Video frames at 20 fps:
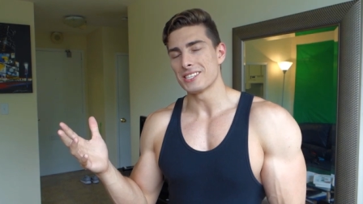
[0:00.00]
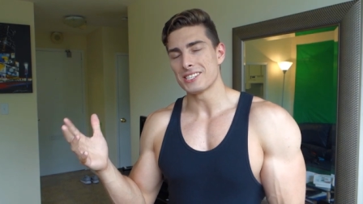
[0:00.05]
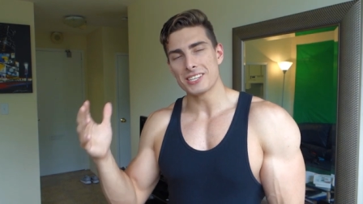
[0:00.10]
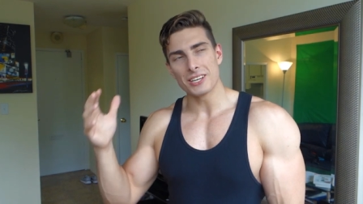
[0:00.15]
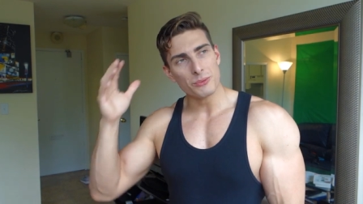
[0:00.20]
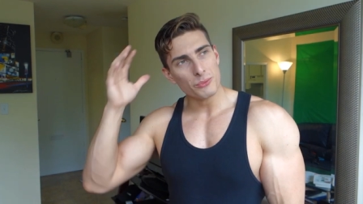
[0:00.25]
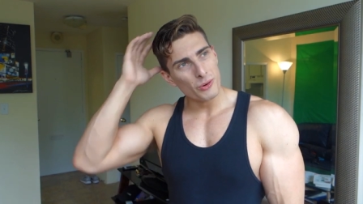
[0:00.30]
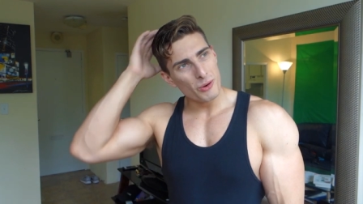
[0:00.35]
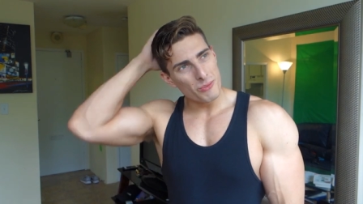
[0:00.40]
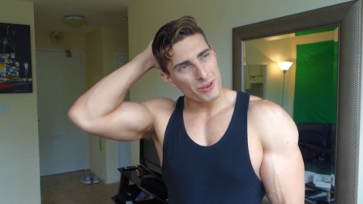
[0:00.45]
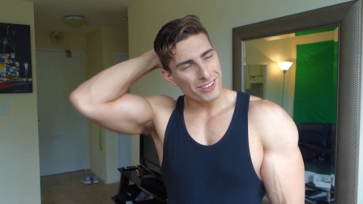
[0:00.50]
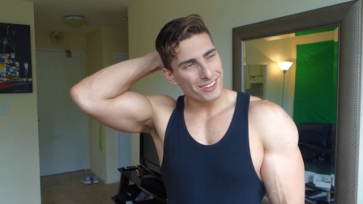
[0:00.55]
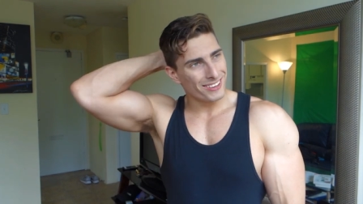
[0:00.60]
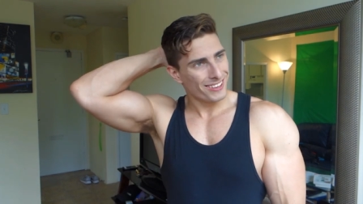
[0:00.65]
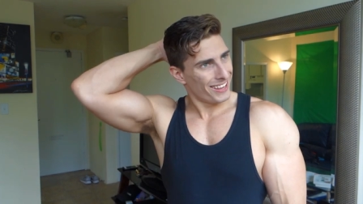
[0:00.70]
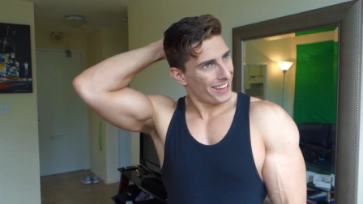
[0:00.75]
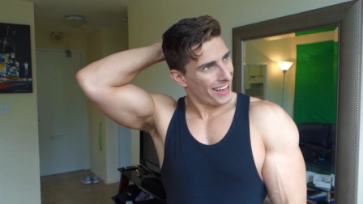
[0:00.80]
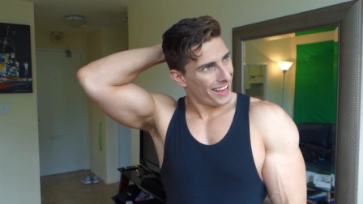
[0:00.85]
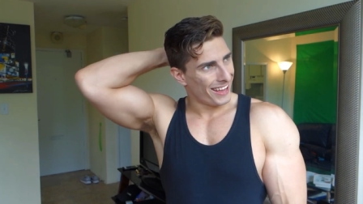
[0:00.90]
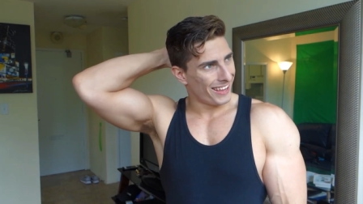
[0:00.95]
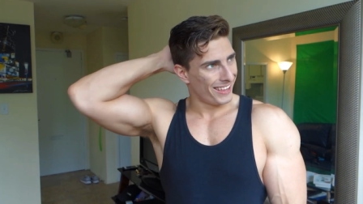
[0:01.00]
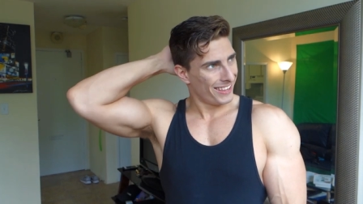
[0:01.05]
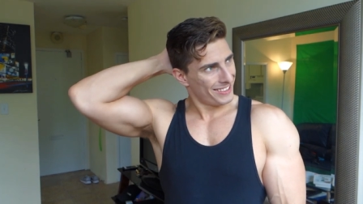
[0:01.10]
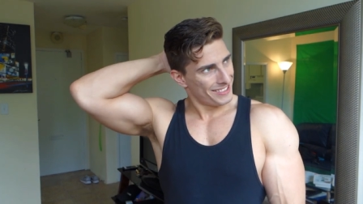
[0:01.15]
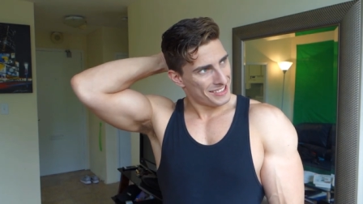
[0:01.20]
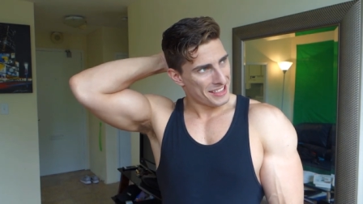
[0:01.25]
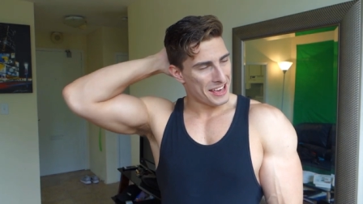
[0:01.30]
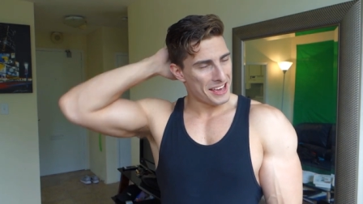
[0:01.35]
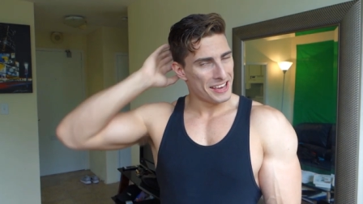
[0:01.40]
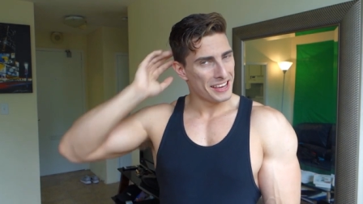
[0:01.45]
some women,
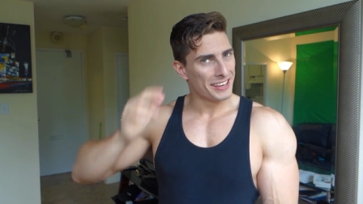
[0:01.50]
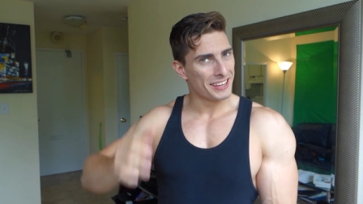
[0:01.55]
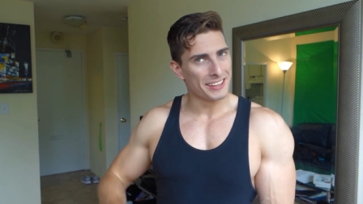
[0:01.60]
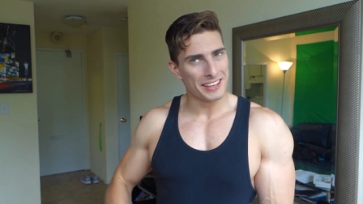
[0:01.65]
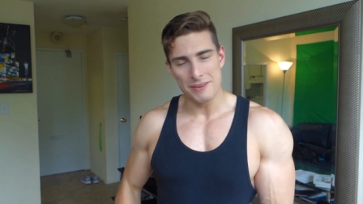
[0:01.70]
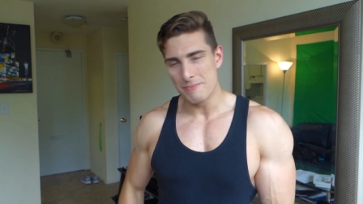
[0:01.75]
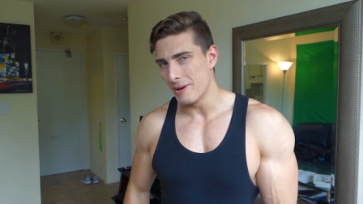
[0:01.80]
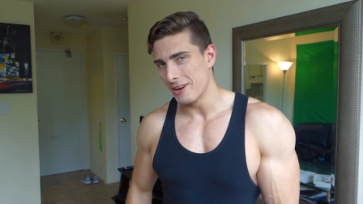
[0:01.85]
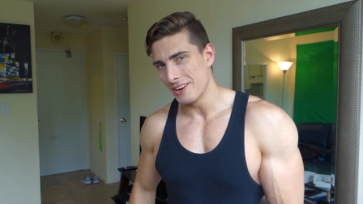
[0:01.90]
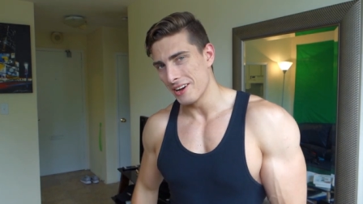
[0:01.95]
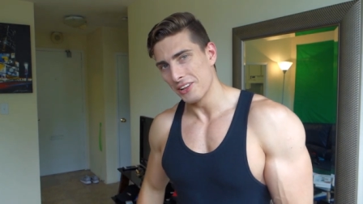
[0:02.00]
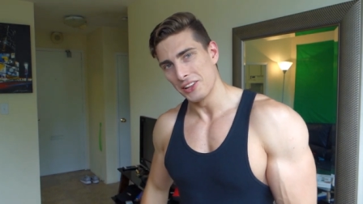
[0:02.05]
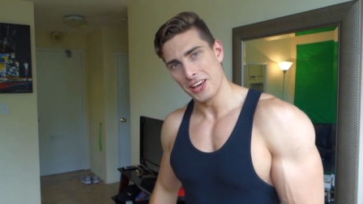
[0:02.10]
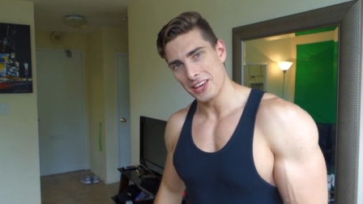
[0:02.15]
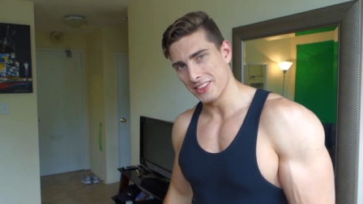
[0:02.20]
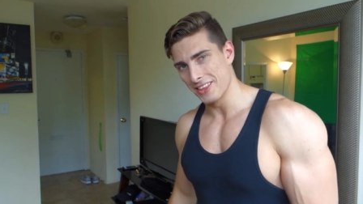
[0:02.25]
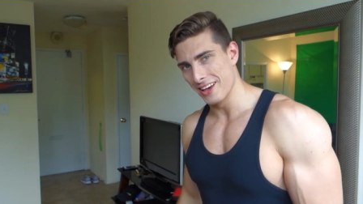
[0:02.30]
they may not like